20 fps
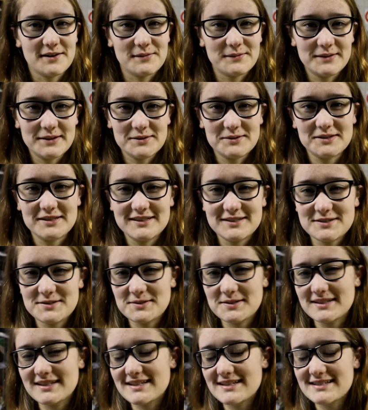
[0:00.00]
I really
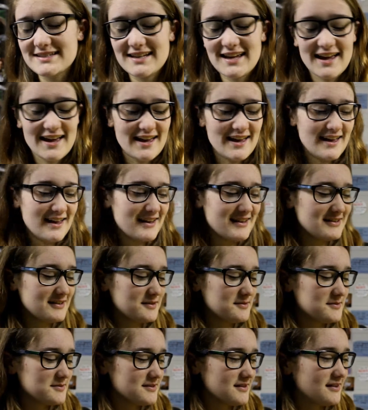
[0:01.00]
enjoyed this
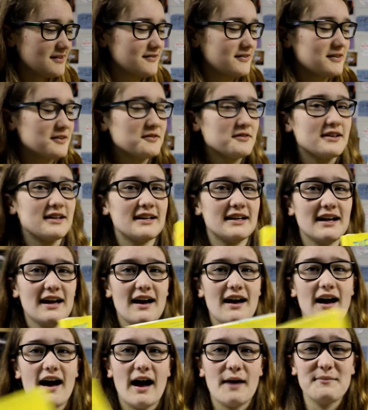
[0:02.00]
and it was a lot of fun to read.
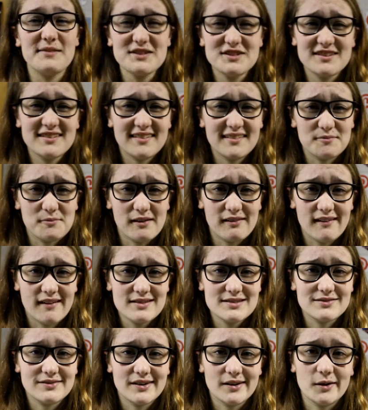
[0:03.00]
I mentioned it in my
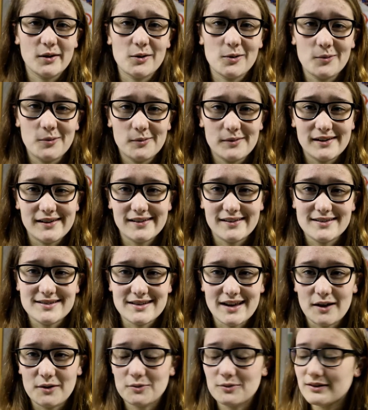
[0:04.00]
last video
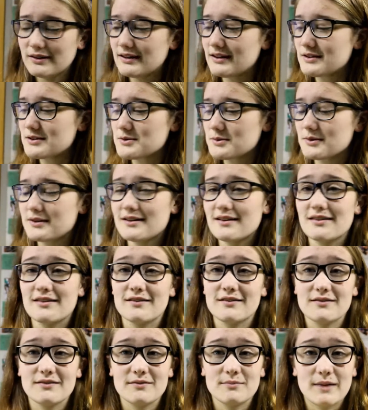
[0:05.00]
because I really enjoyed
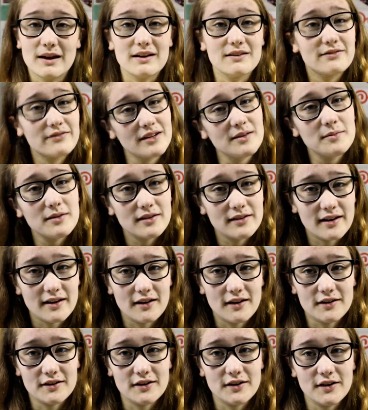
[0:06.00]
the main female
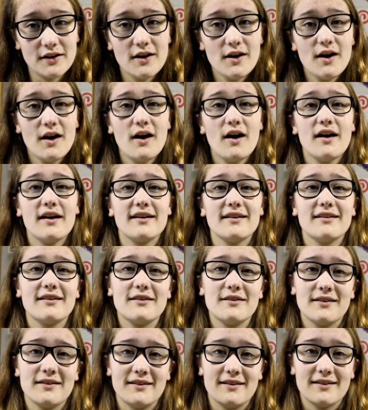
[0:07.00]
character,
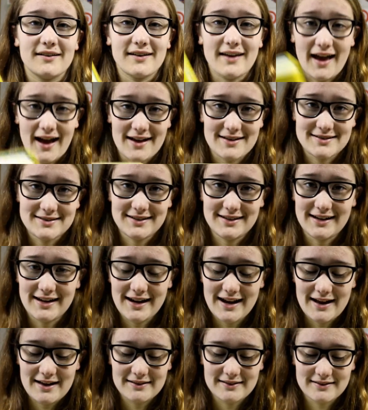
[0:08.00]

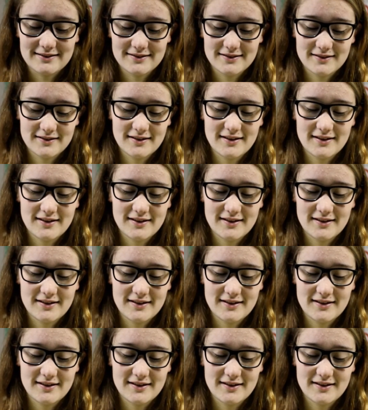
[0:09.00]
Cassidy, and